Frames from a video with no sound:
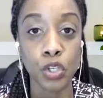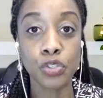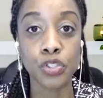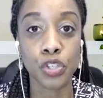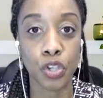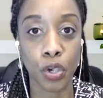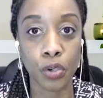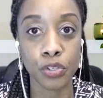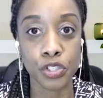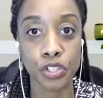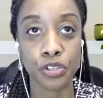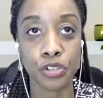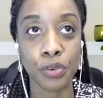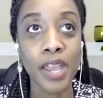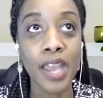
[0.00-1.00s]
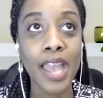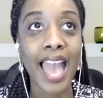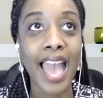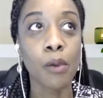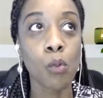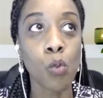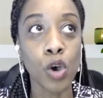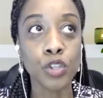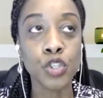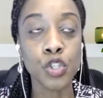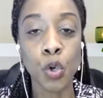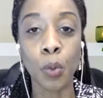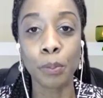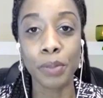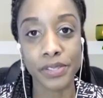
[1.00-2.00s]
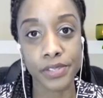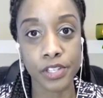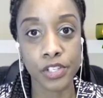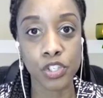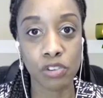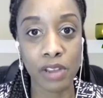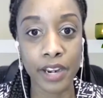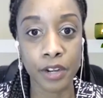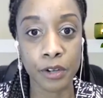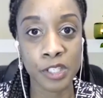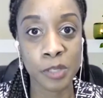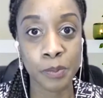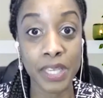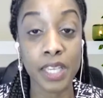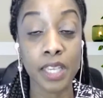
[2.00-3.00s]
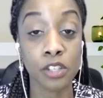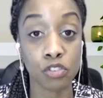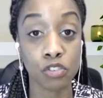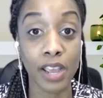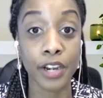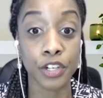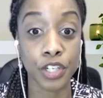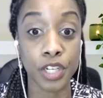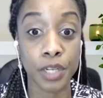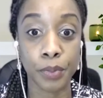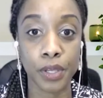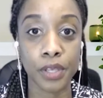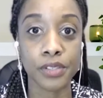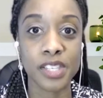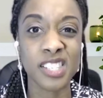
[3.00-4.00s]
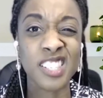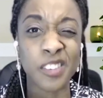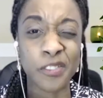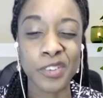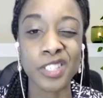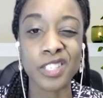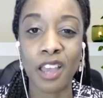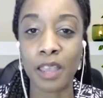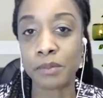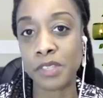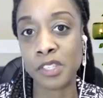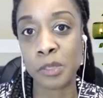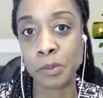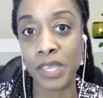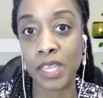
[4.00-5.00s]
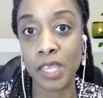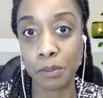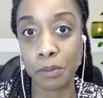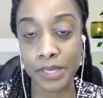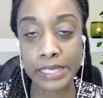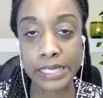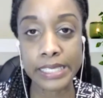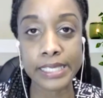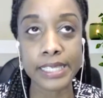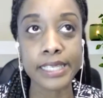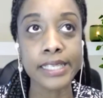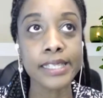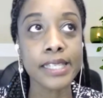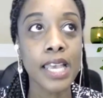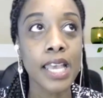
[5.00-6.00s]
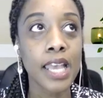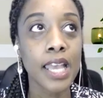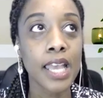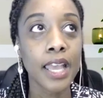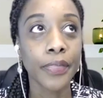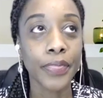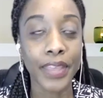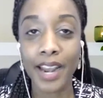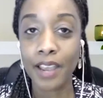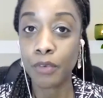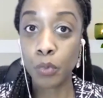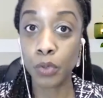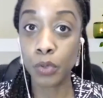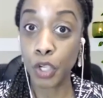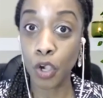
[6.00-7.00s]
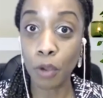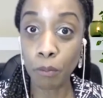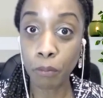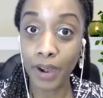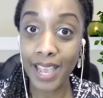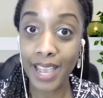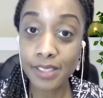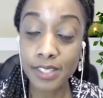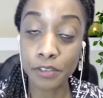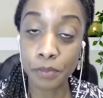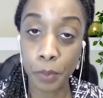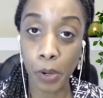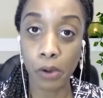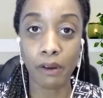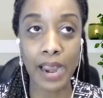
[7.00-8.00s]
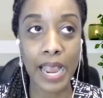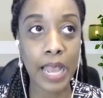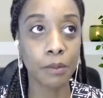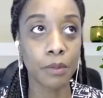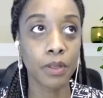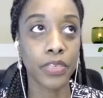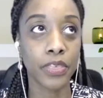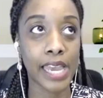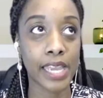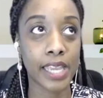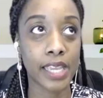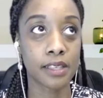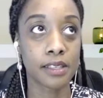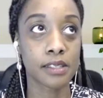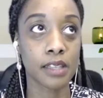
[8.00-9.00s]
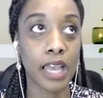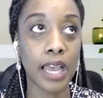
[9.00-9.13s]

to go to, and what's your business speaking strategy, because there's different types of speaking businesses. Then I have a really comprehensive program that is